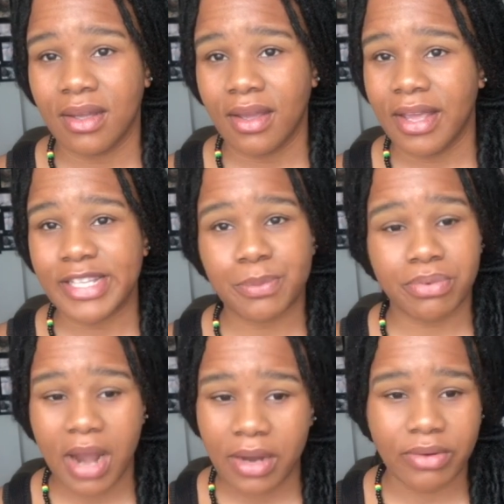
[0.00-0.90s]
It's
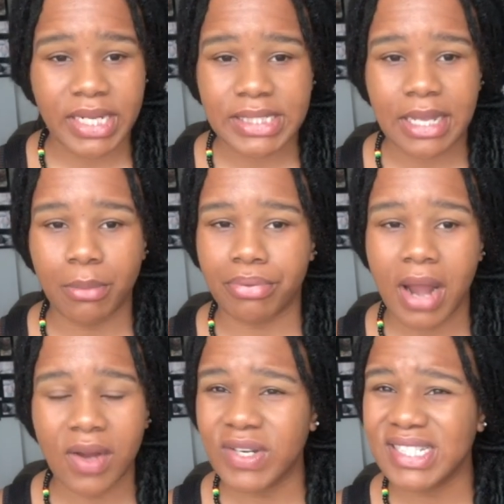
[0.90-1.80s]
progress. And
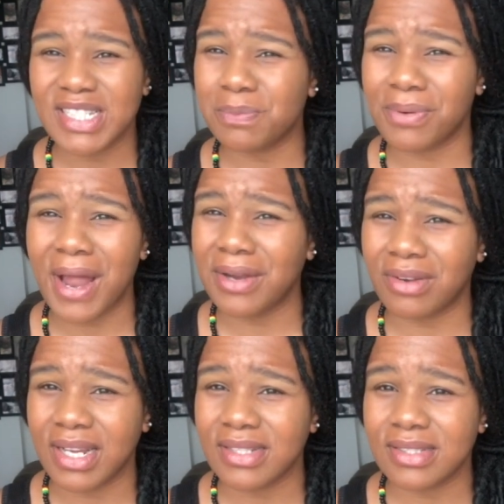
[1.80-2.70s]
progress is
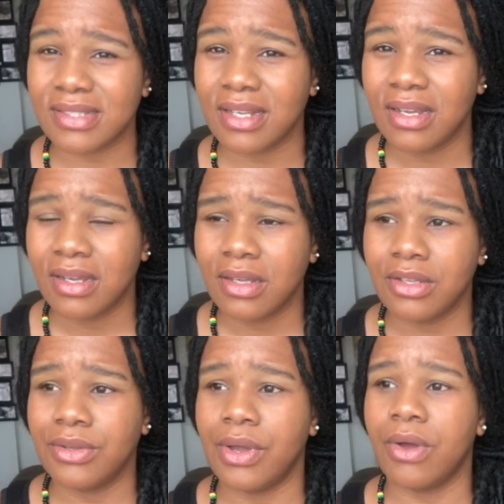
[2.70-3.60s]
progress.
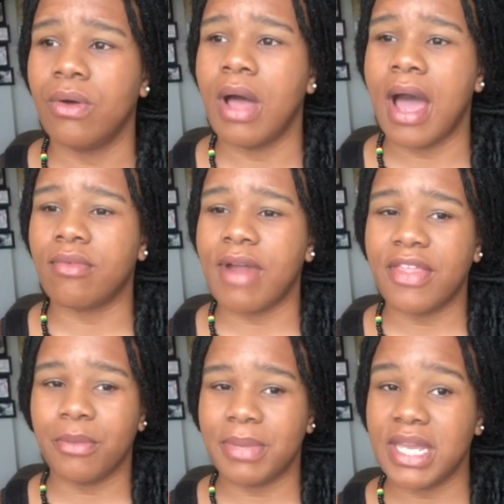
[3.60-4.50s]
You know, I'd
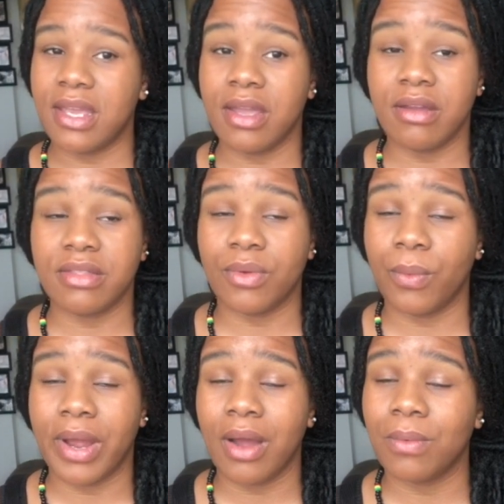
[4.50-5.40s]
rather be here than
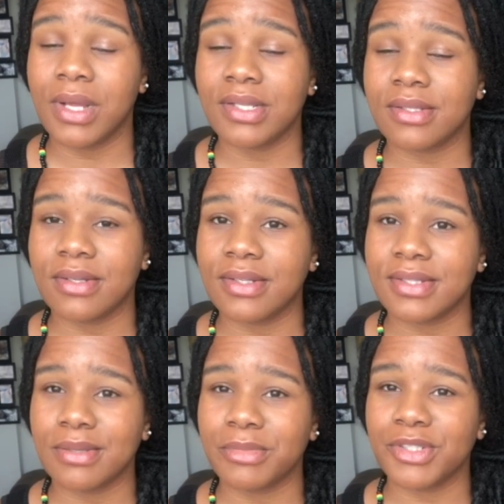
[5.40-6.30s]
where I was on
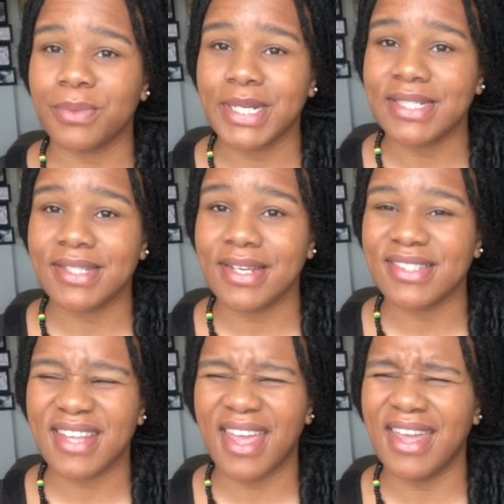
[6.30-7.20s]
December
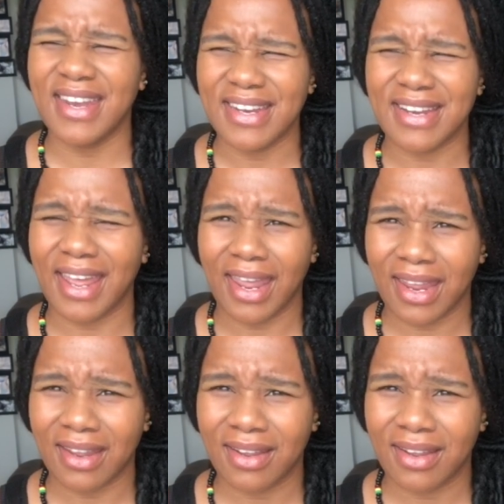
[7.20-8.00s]
26th any day.